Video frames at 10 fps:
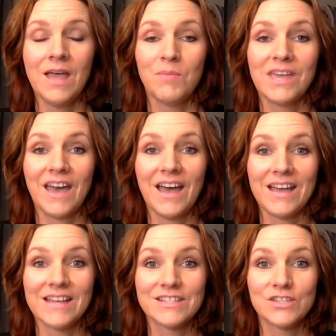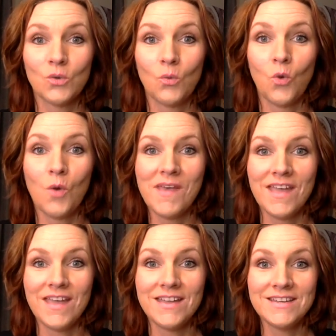because the
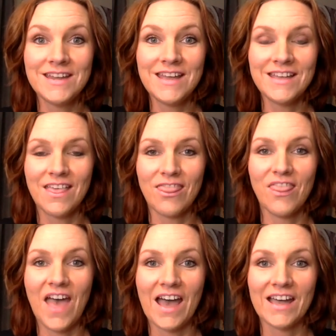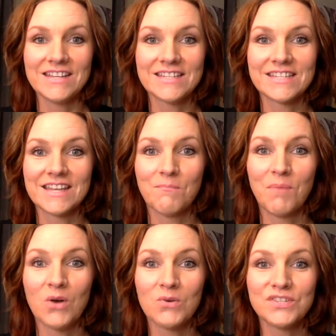woman that
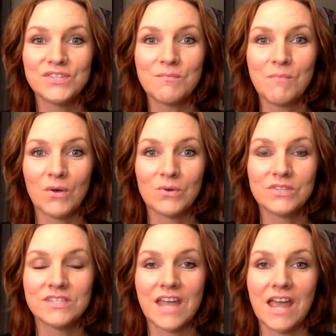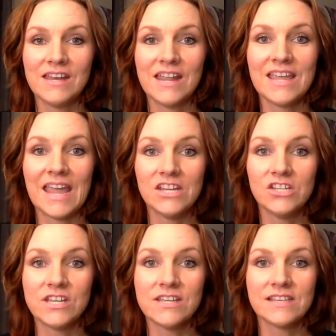posts the most and
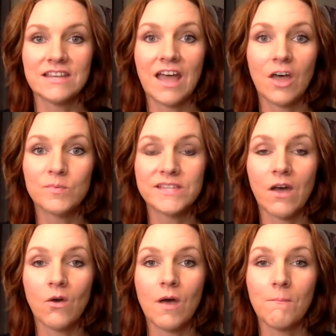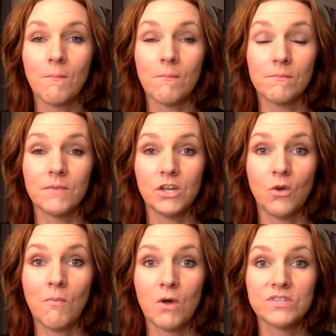engages and helps out,
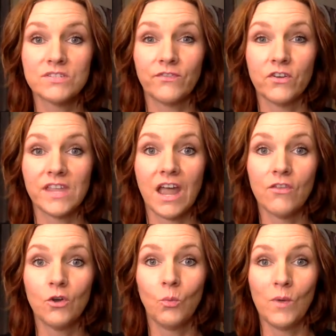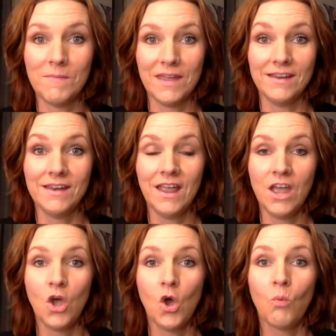most for the other women
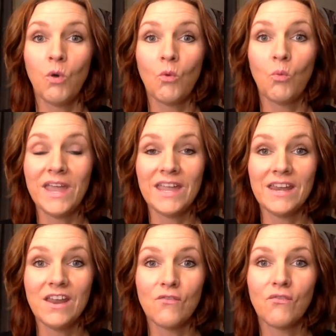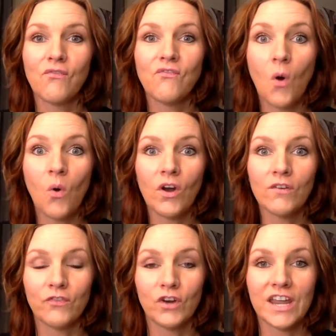will win 4
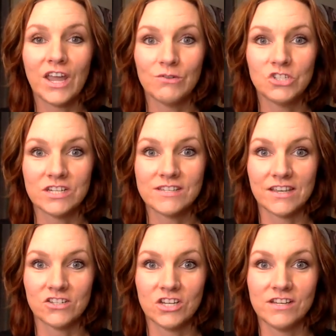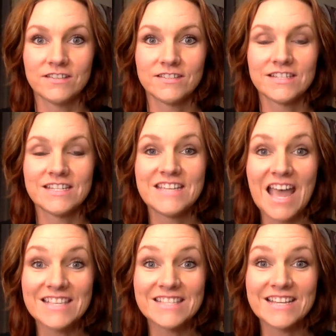free coaching sessions.
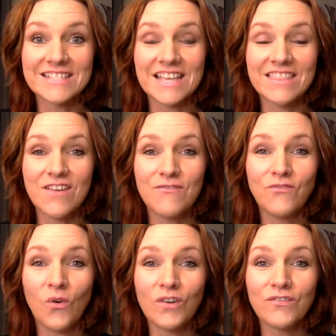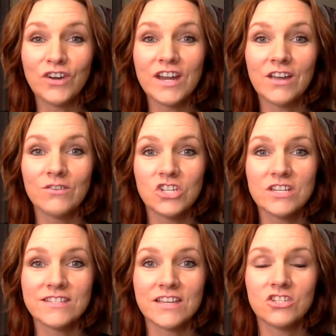Yes, I said that, 4 free
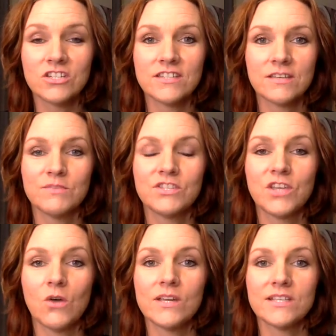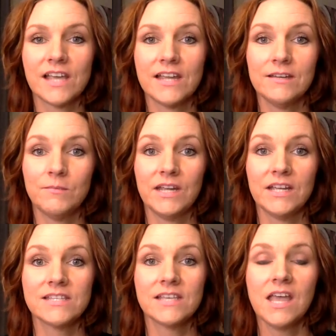coaching sessions. I'm so excited
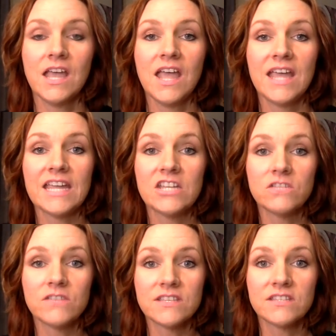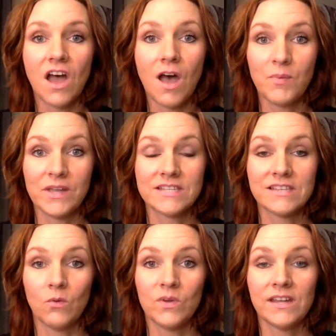because each of these topics
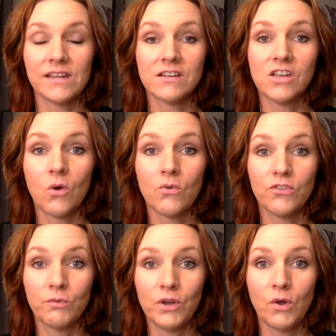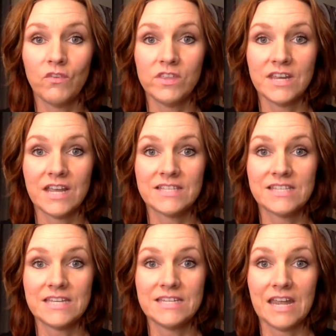that we go through over the next
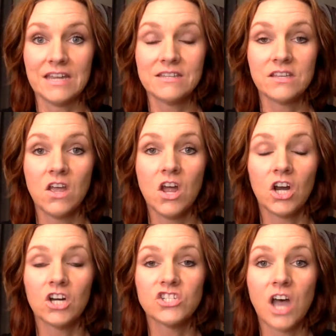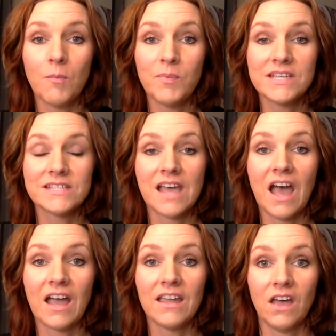10 days are topics that
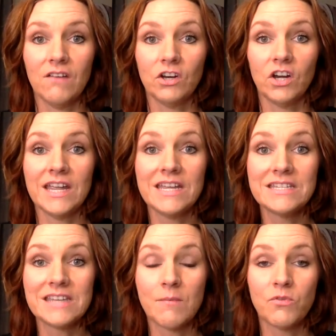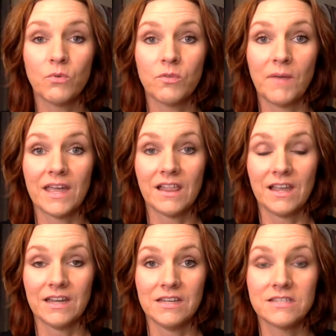I cover in depth with my
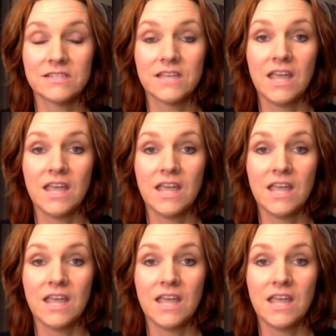clients.